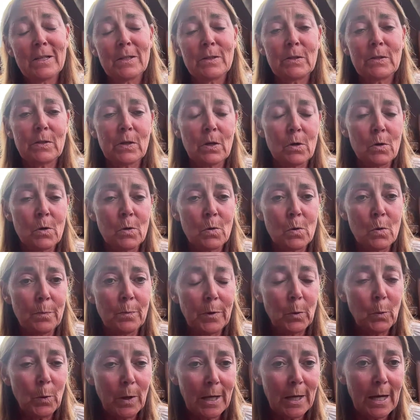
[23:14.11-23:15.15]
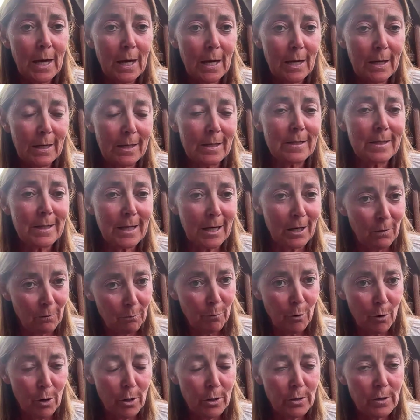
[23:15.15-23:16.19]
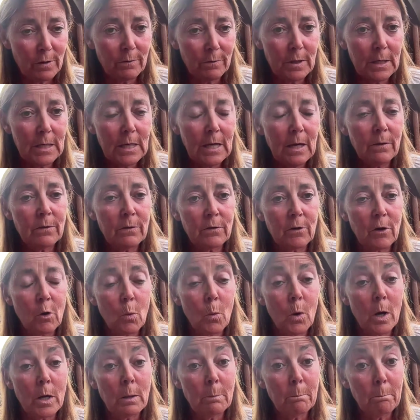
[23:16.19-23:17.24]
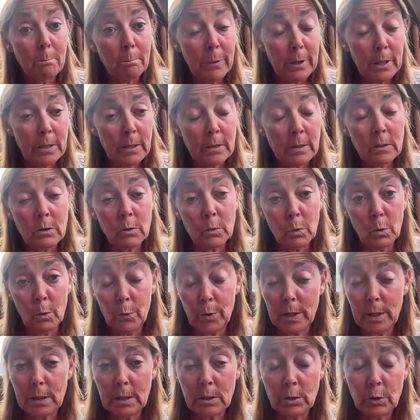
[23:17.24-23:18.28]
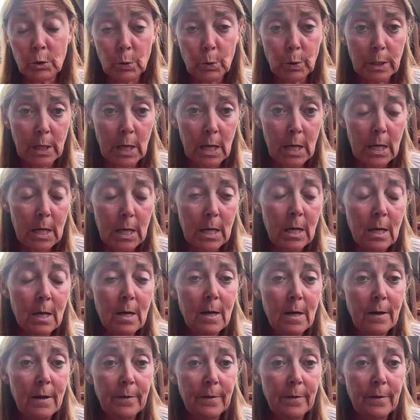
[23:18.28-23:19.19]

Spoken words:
So WCAG is kind of part of the EN 301, but already today,